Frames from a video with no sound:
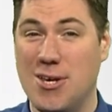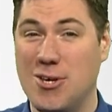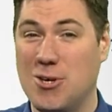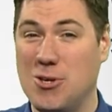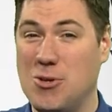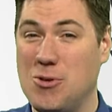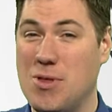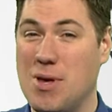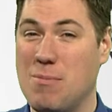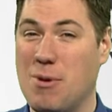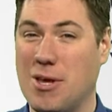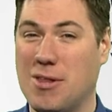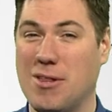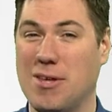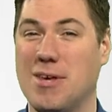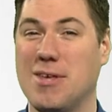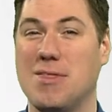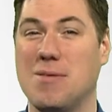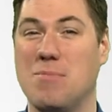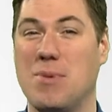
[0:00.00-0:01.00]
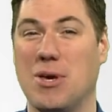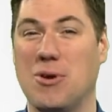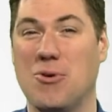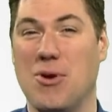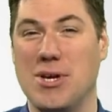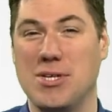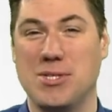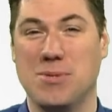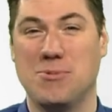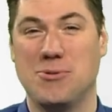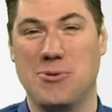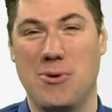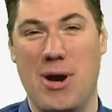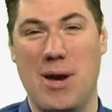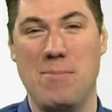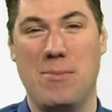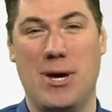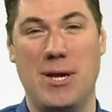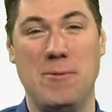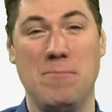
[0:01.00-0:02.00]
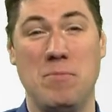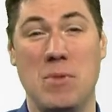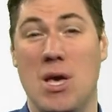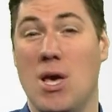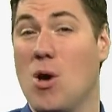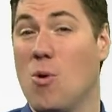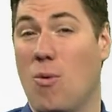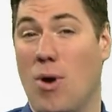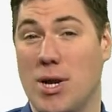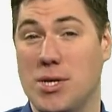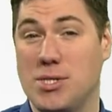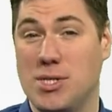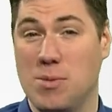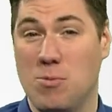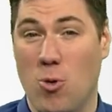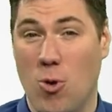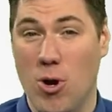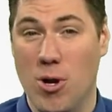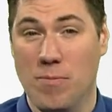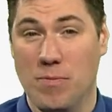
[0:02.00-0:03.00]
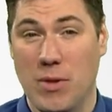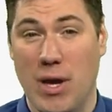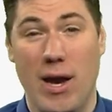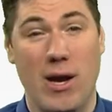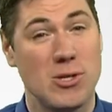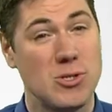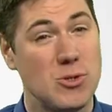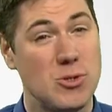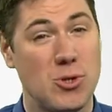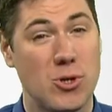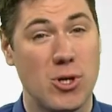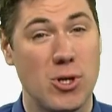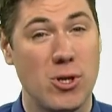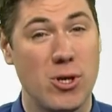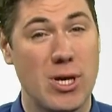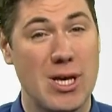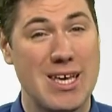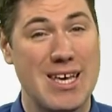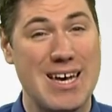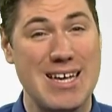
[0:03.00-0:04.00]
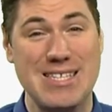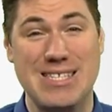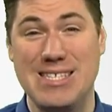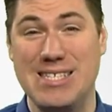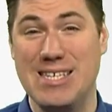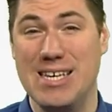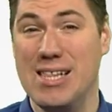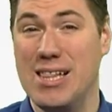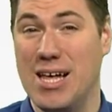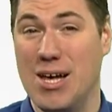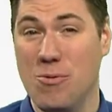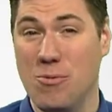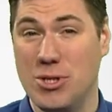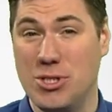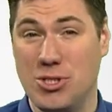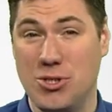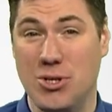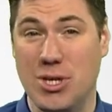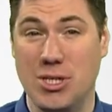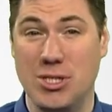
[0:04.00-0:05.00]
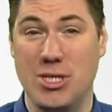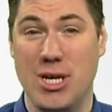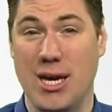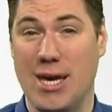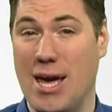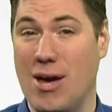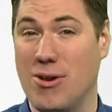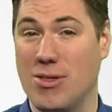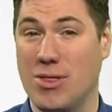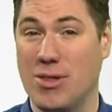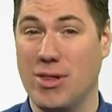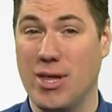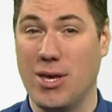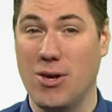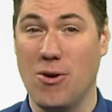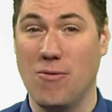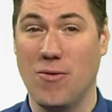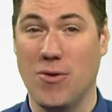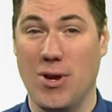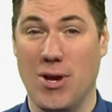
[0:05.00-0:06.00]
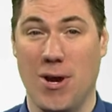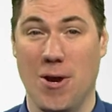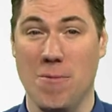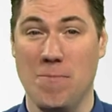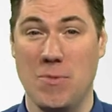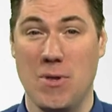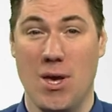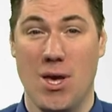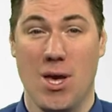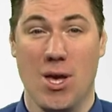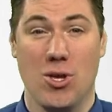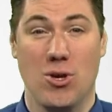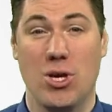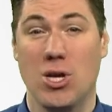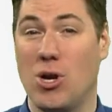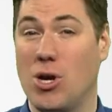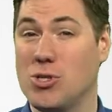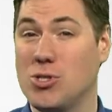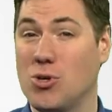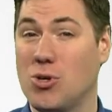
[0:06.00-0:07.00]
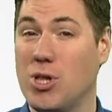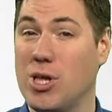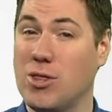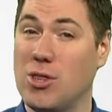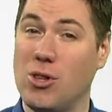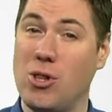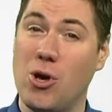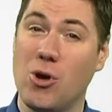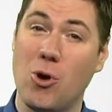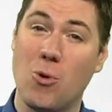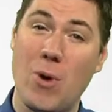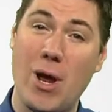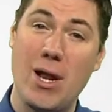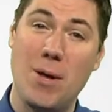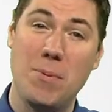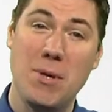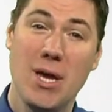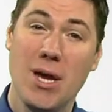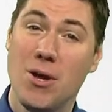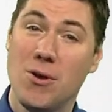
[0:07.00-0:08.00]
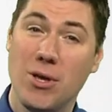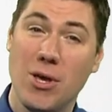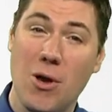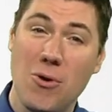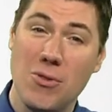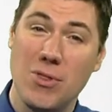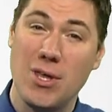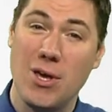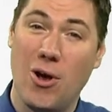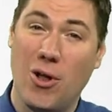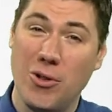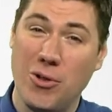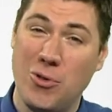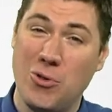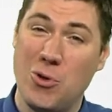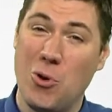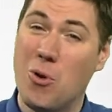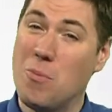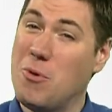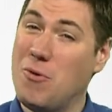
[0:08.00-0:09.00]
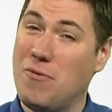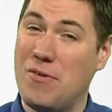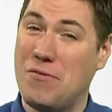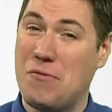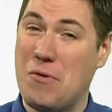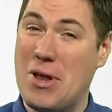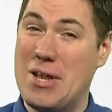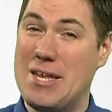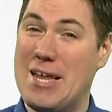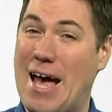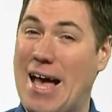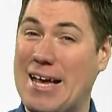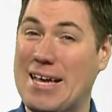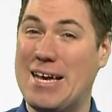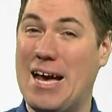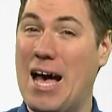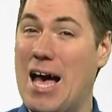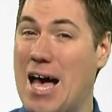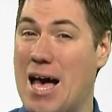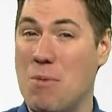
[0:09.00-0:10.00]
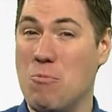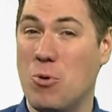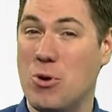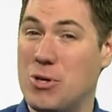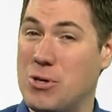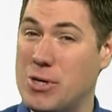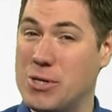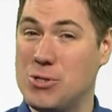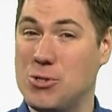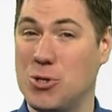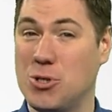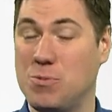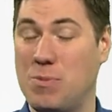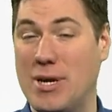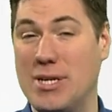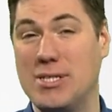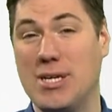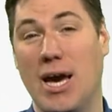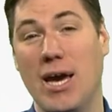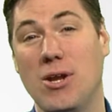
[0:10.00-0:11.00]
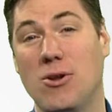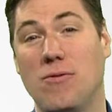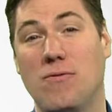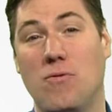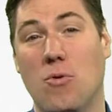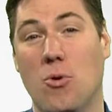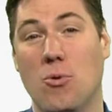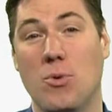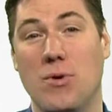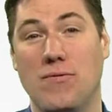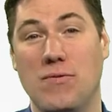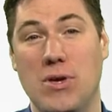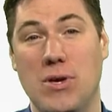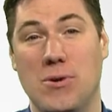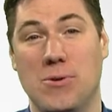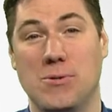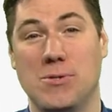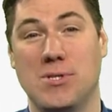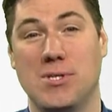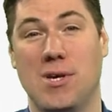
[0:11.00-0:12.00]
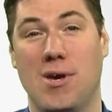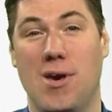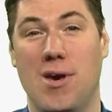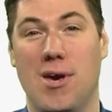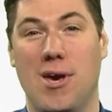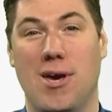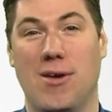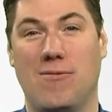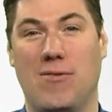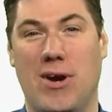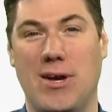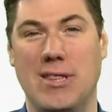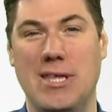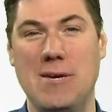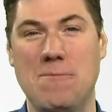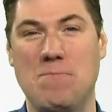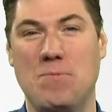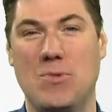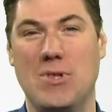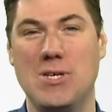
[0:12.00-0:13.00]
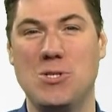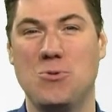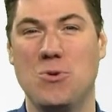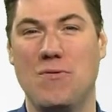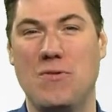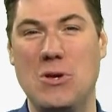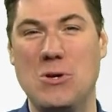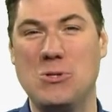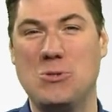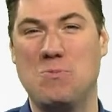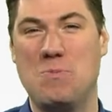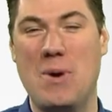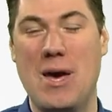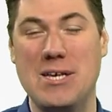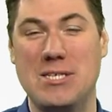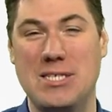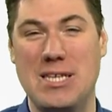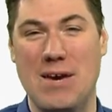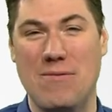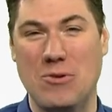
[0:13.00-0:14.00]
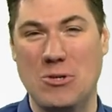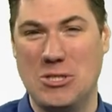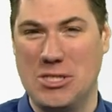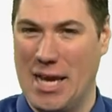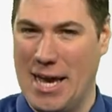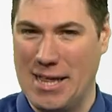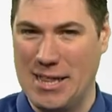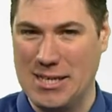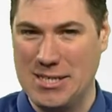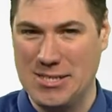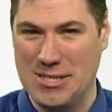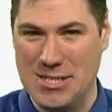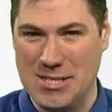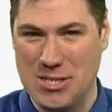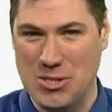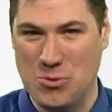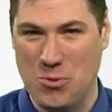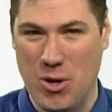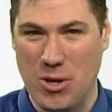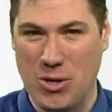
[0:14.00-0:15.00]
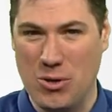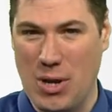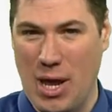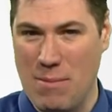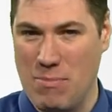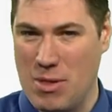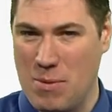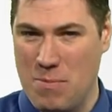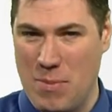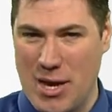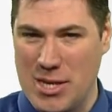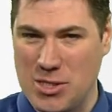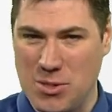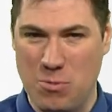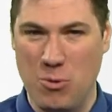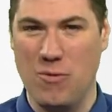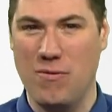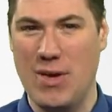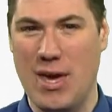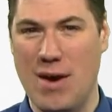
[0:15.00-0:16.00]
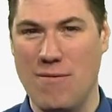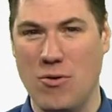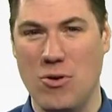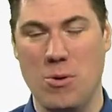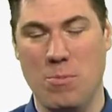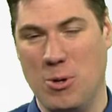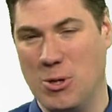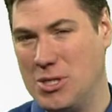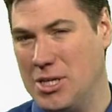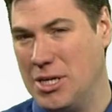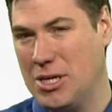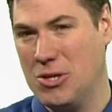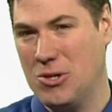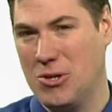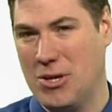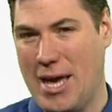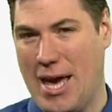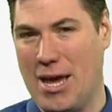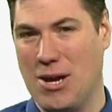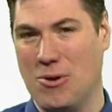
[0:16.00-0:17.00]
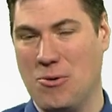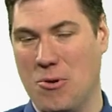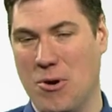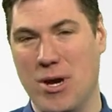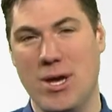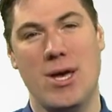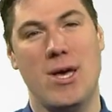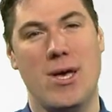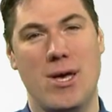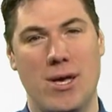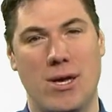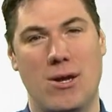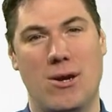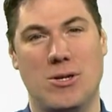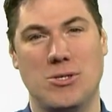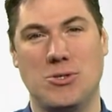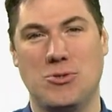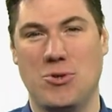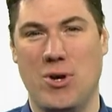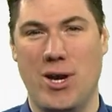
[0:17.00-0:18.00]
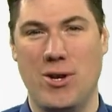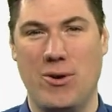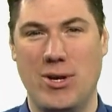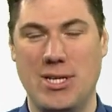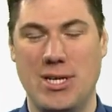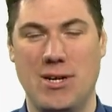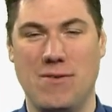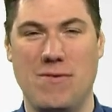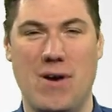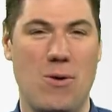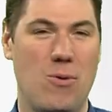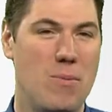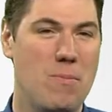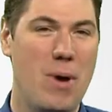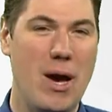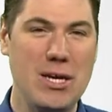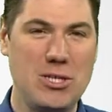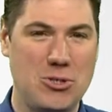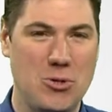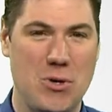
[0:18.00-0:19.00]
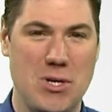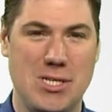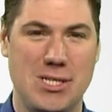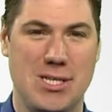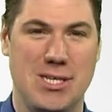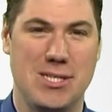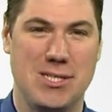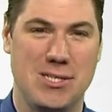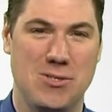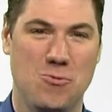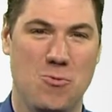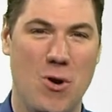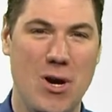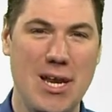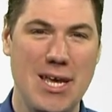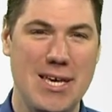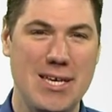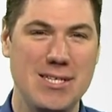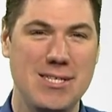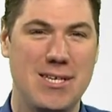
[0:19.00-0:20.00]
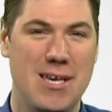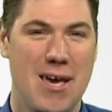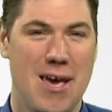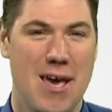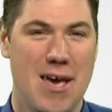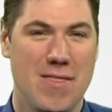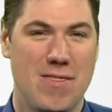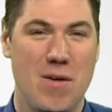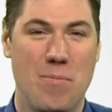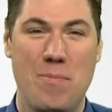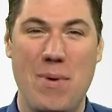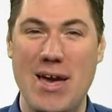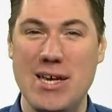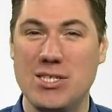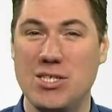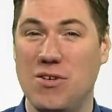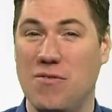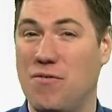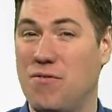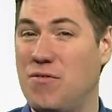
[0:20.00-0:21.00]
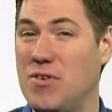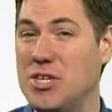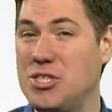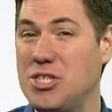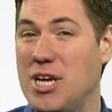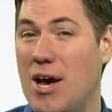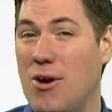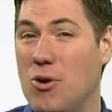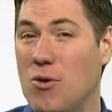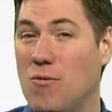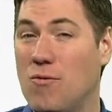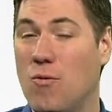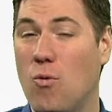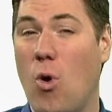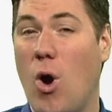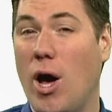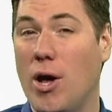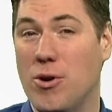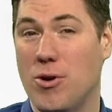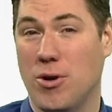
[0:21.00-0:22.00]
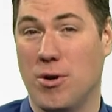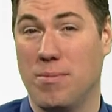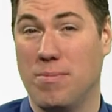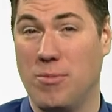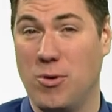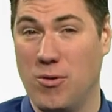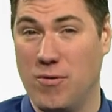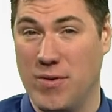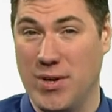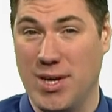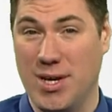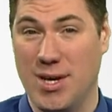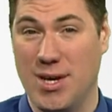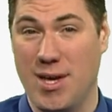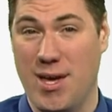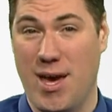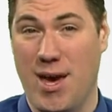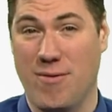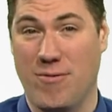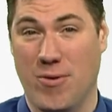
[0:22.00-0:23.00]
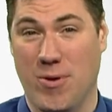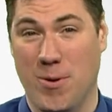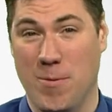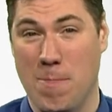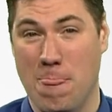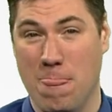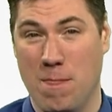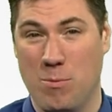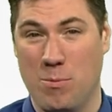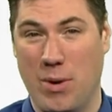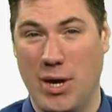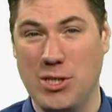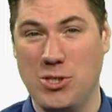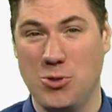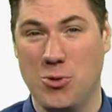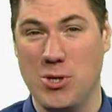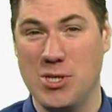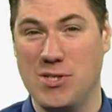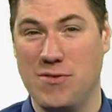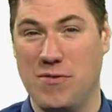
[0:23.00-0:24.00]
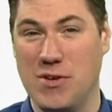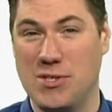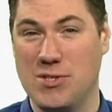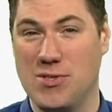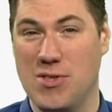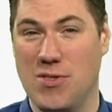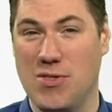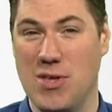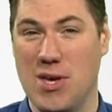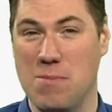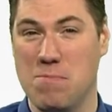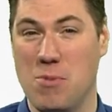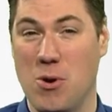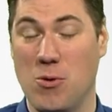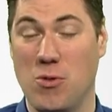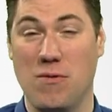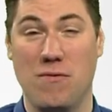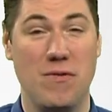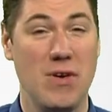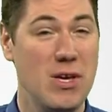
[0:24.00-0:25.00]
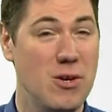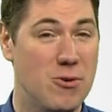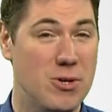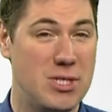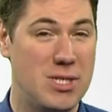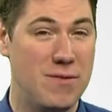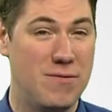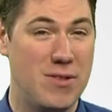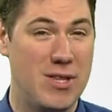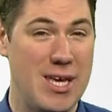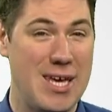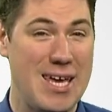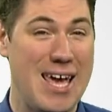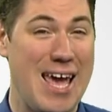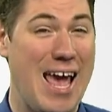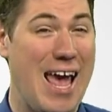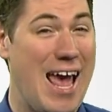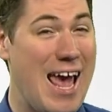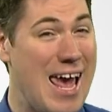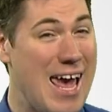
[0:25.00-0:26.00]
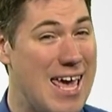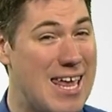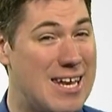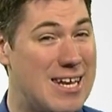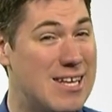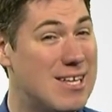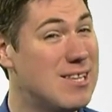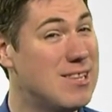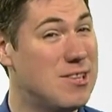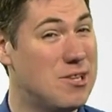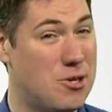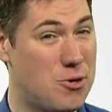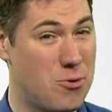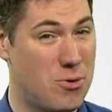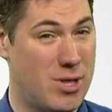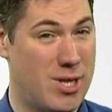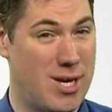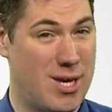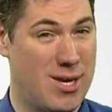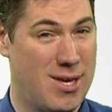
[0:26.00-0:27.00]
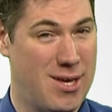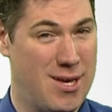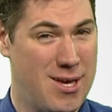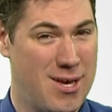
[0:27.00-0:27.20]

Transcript: you can do that by clicking the big gray subscribe button. Want to see more? I also took a look at Godzilla, which you can check out at the link over here. You can also click the logo right up here to go to the all new YourMovieFriend.com where you can search by title for reviews. And finally, this review's Best Ever Challenge. This is where you name the best movie ever in a particular category and also try to identify what my choice is. What is the best fish out of water movie ever? My choice fits the theme both figuratively and literally.